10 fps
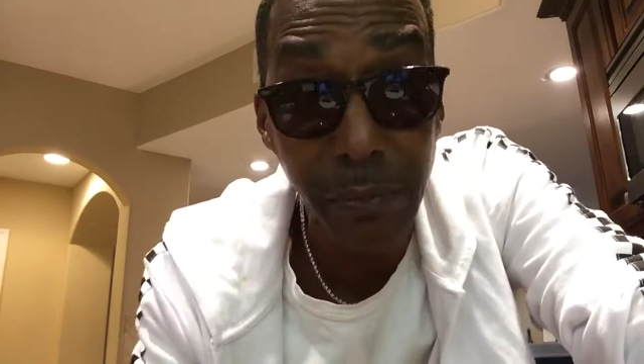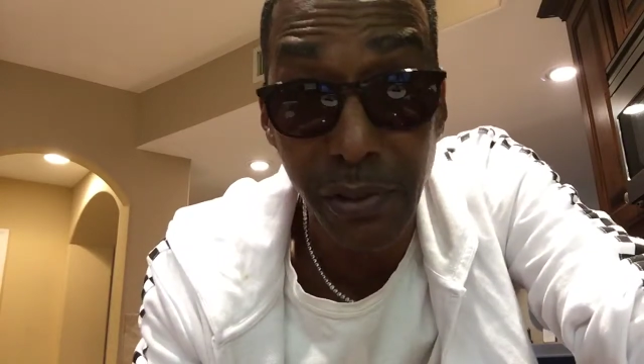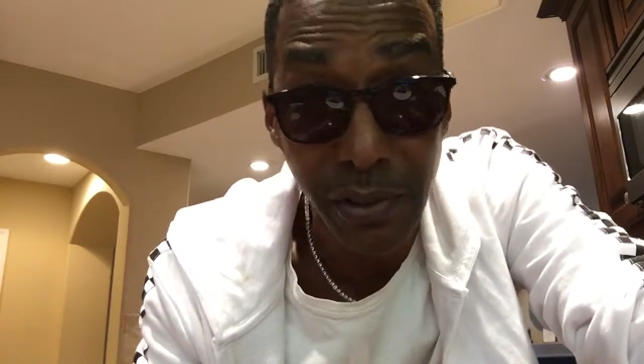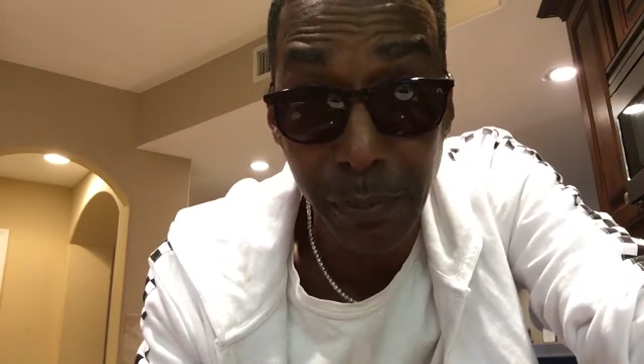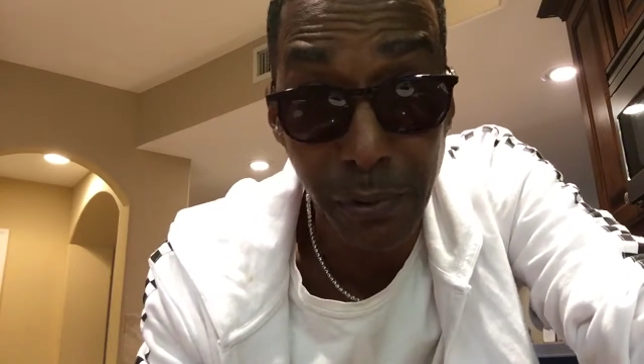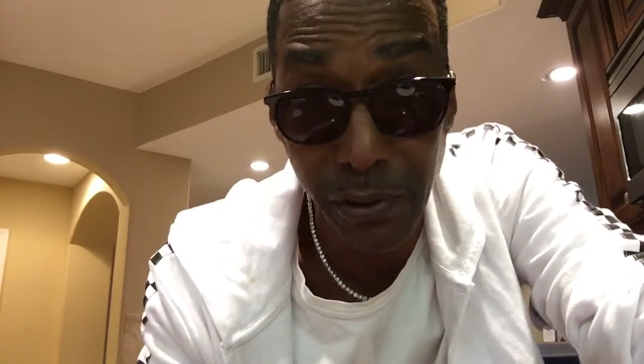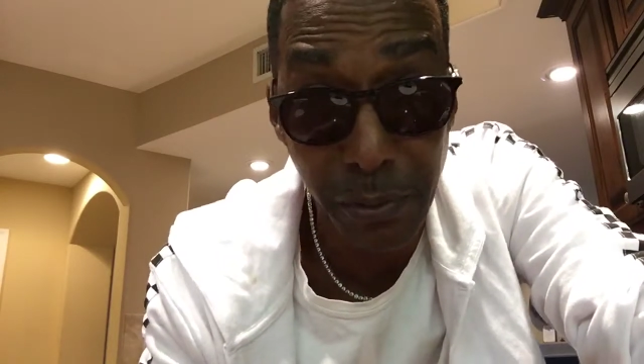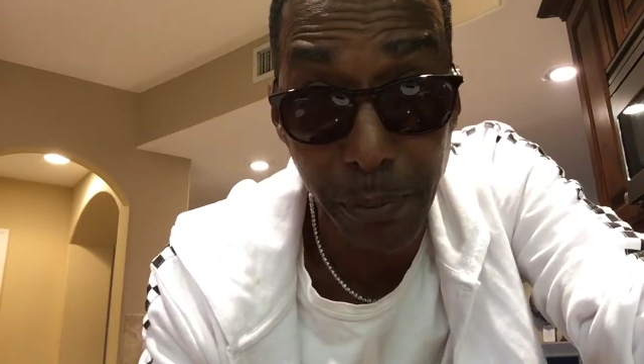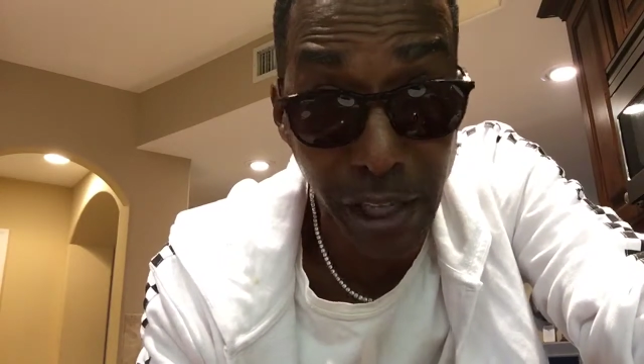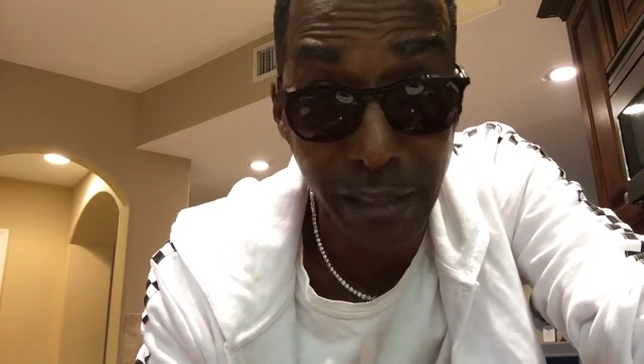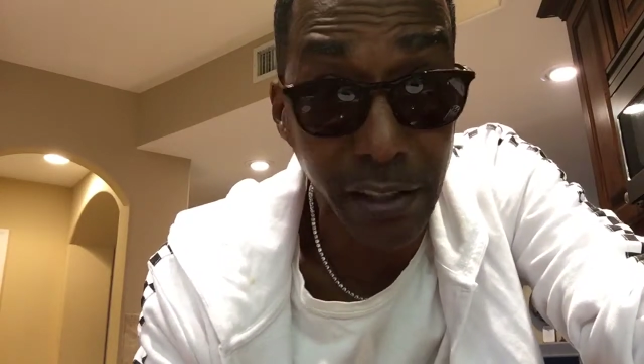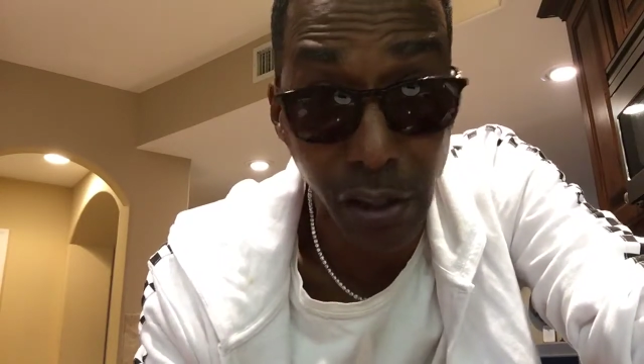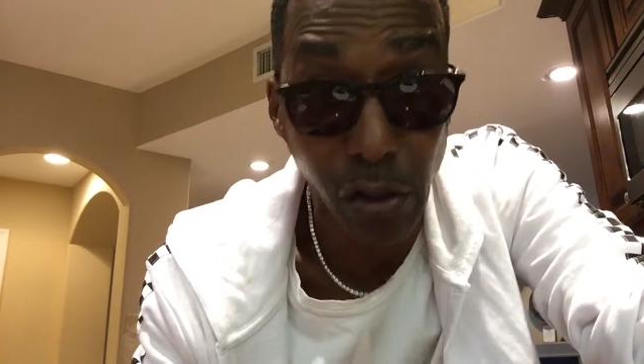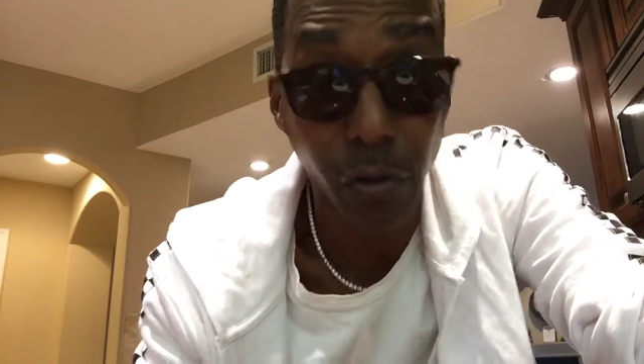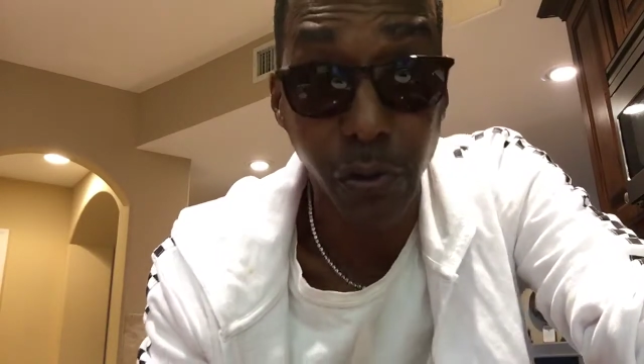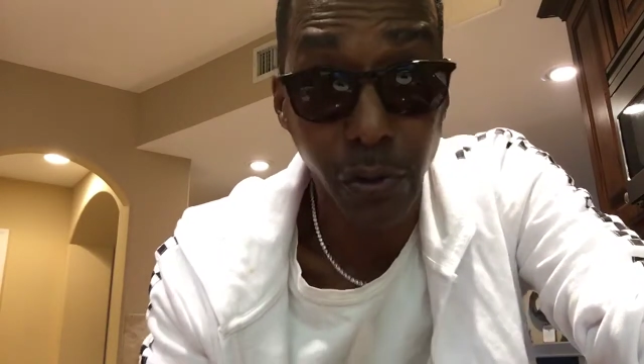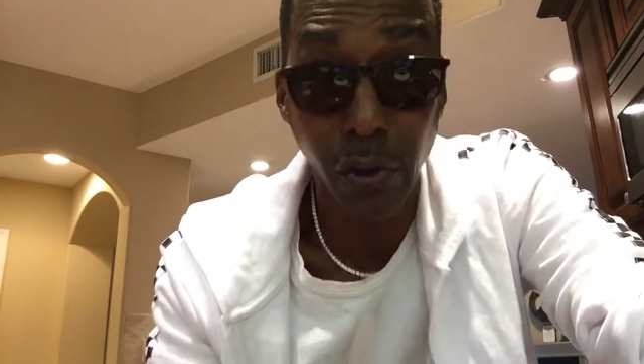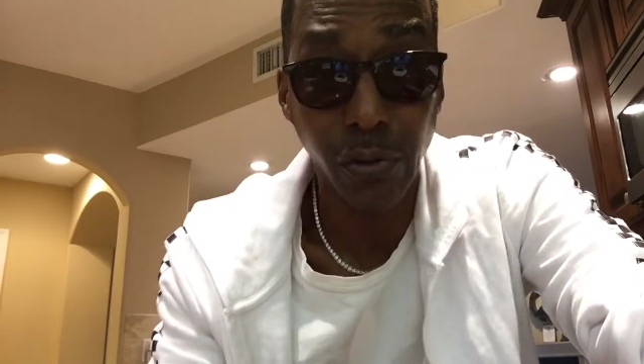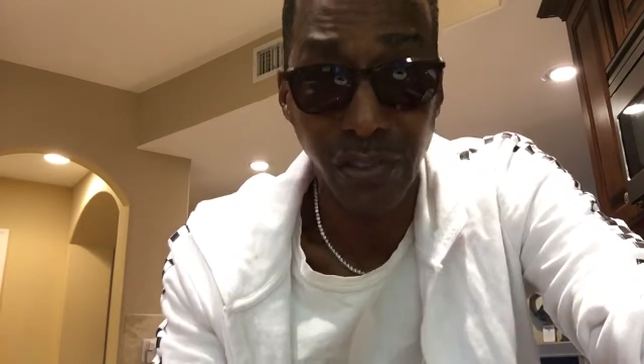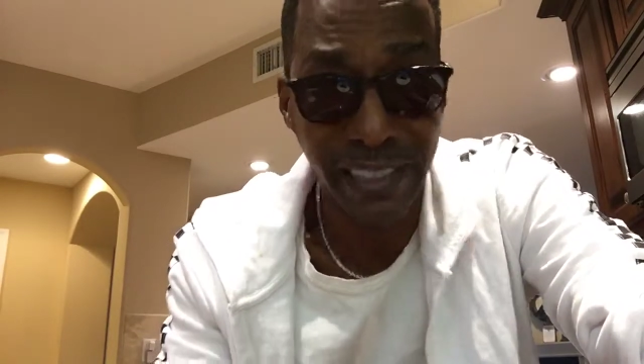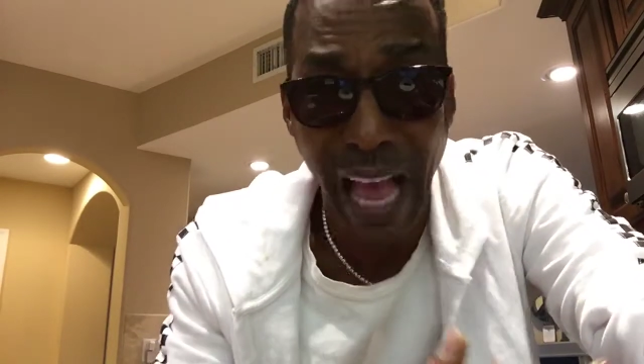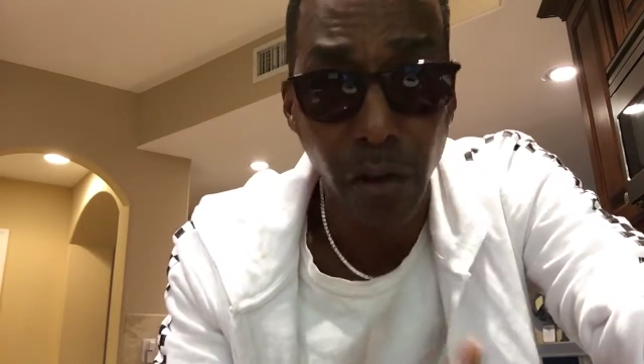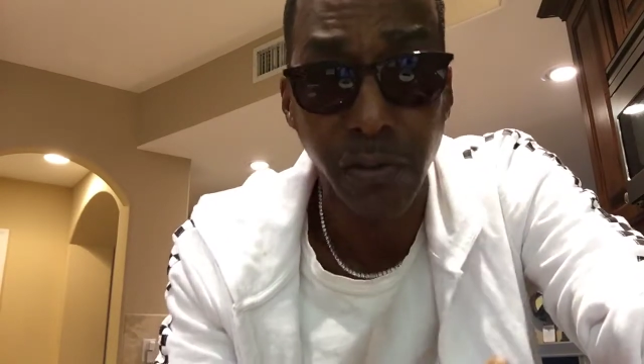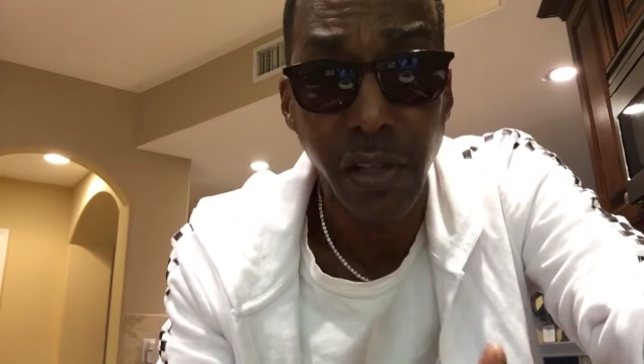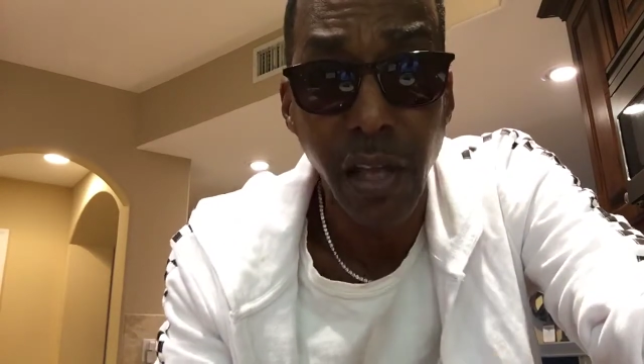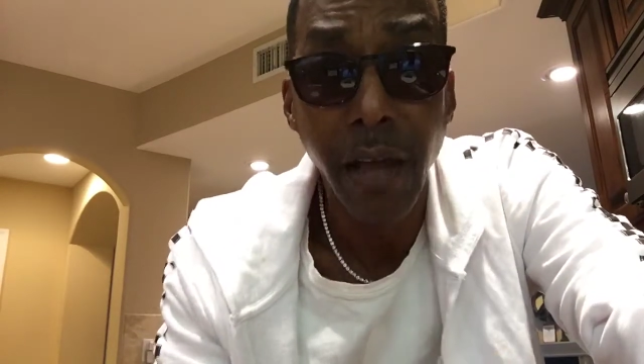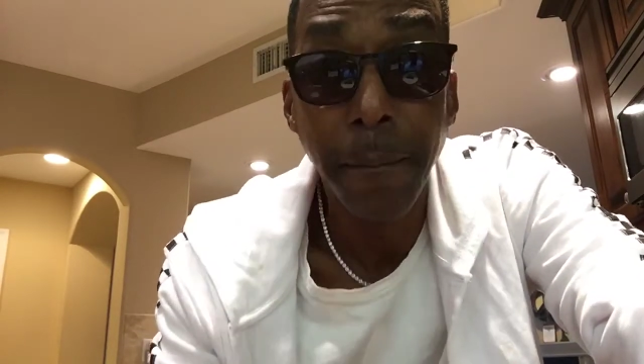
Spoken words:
subjected to go through those doubts,